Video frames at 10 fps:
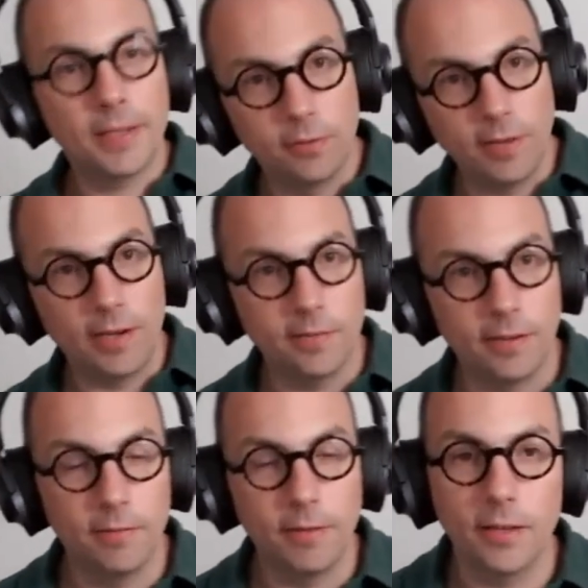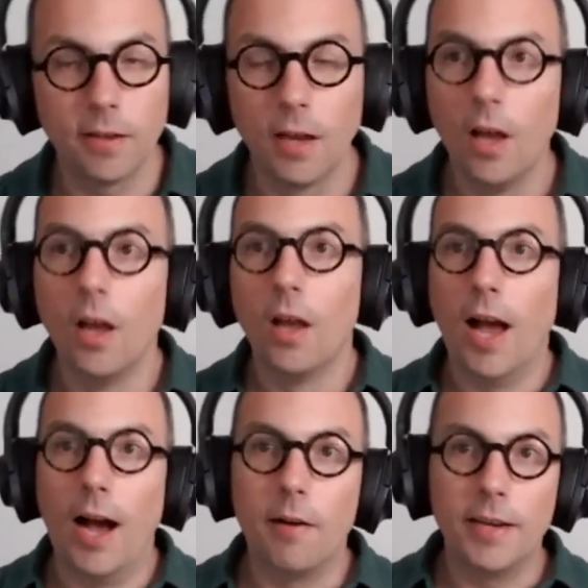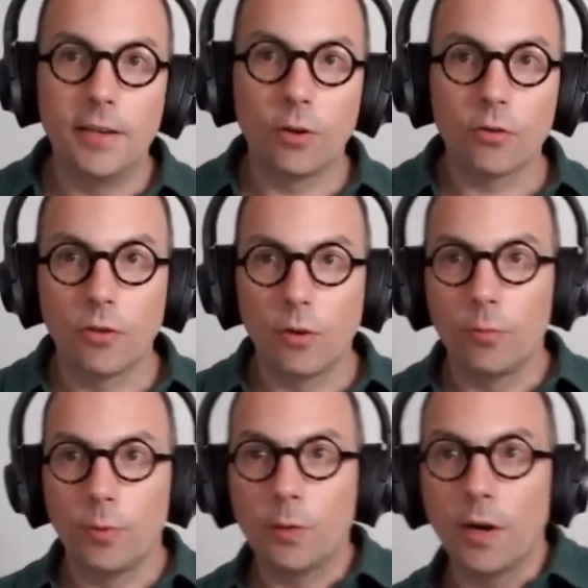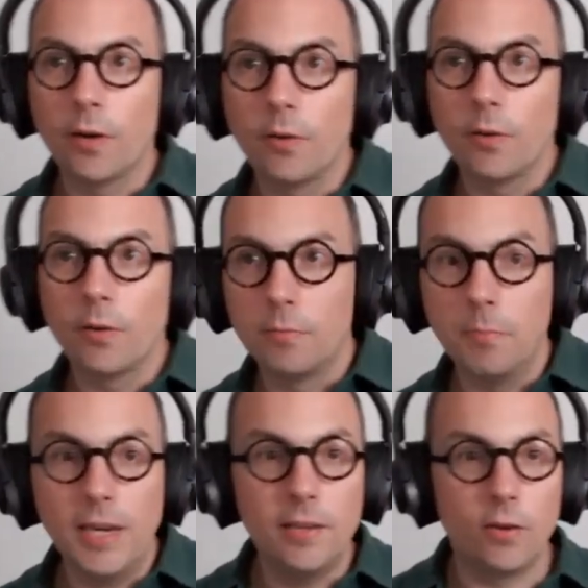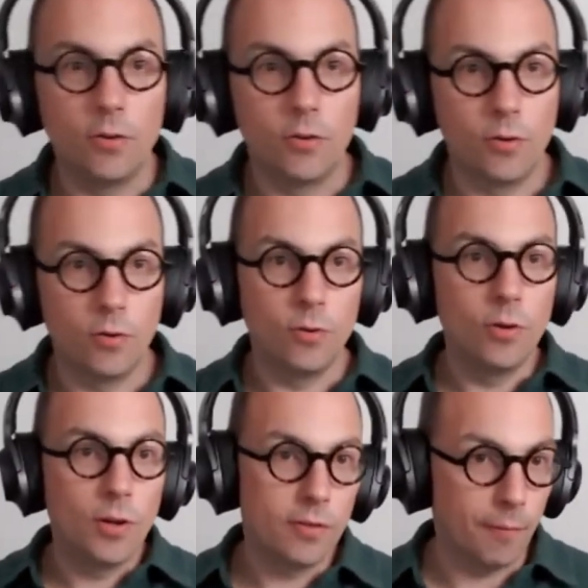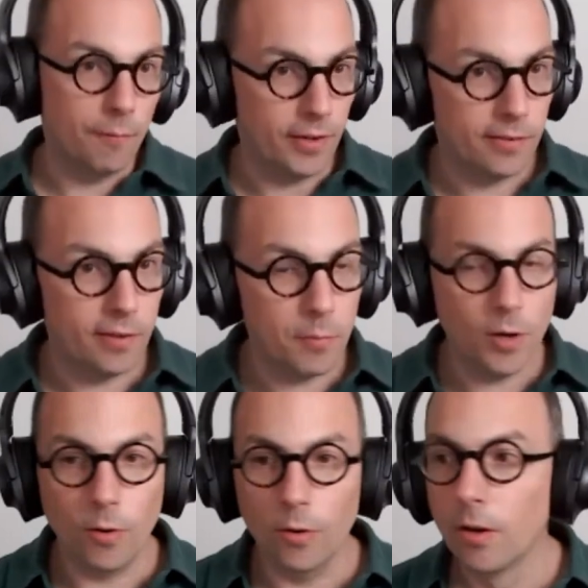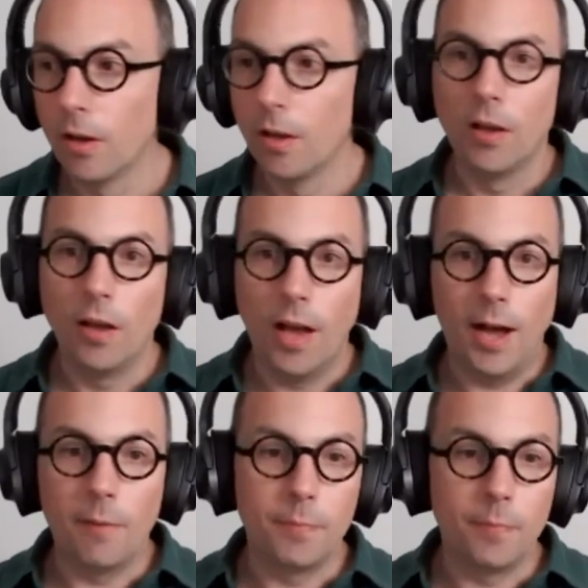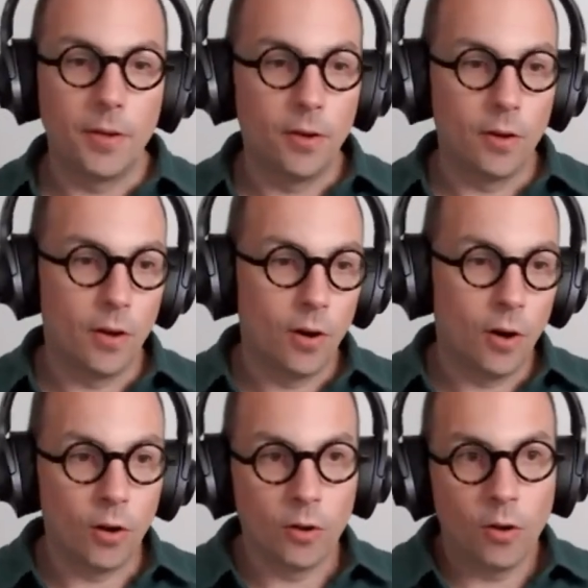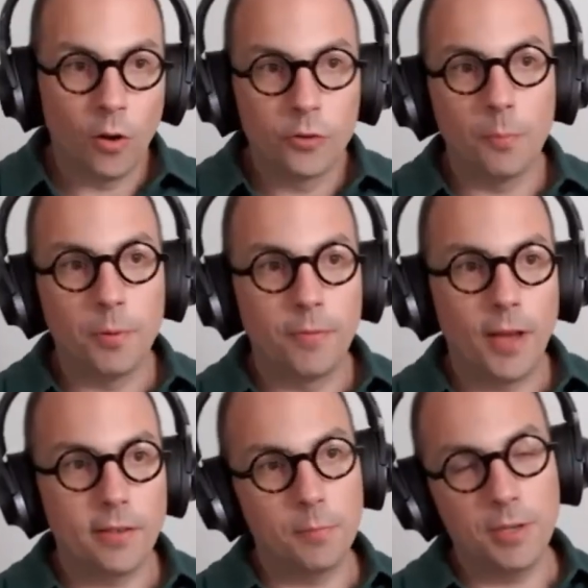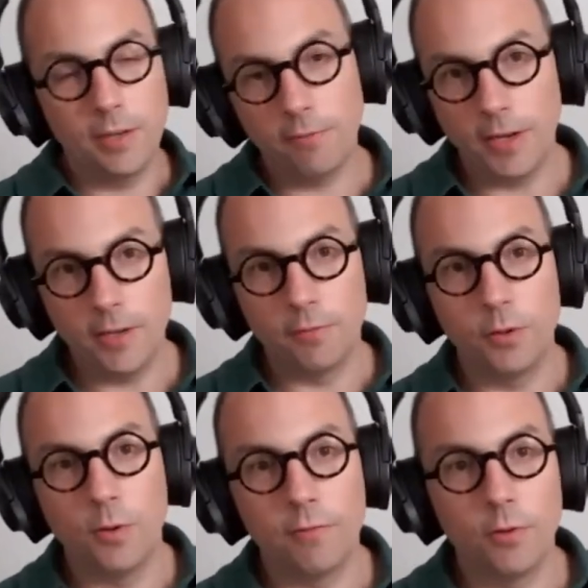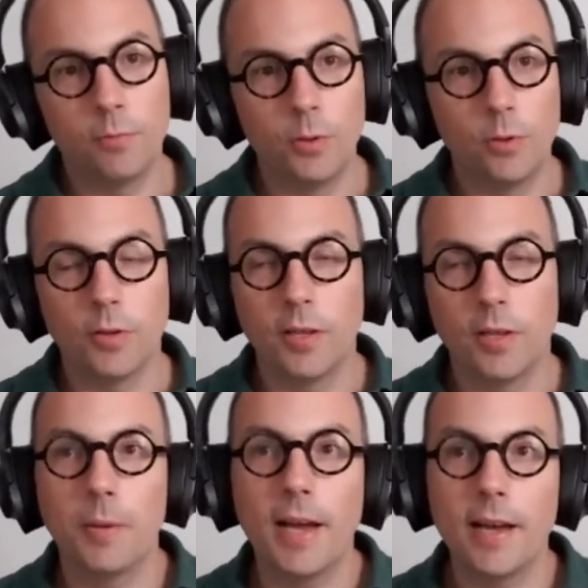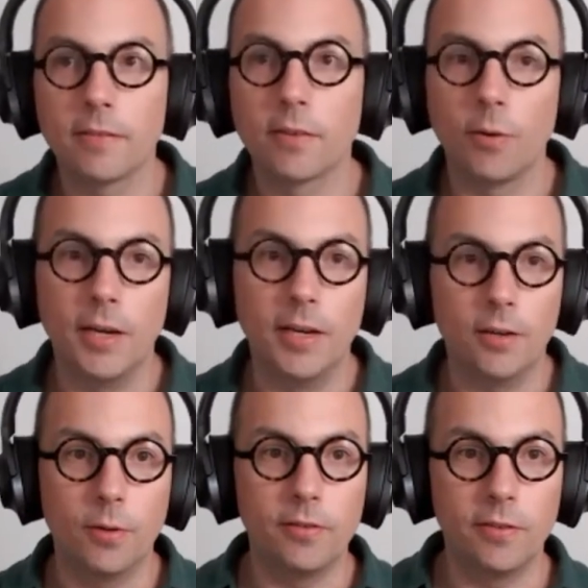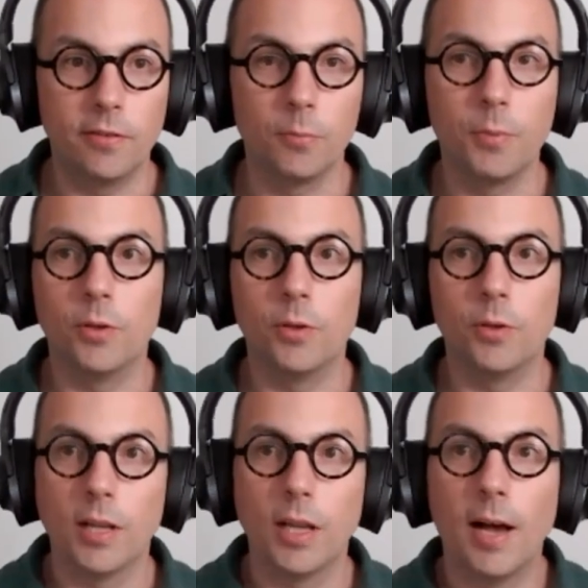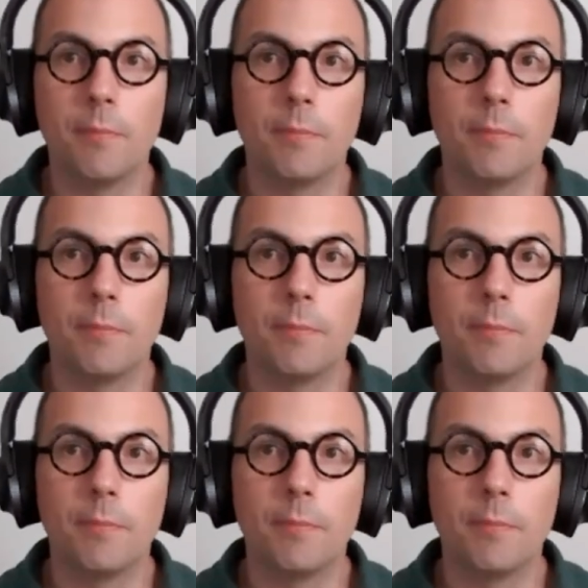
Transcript: back to TALIS Elevate. It also requires me to do something similar on top of that. I mean, if any of you have used Moodle in the past, creating quizzes on Moodle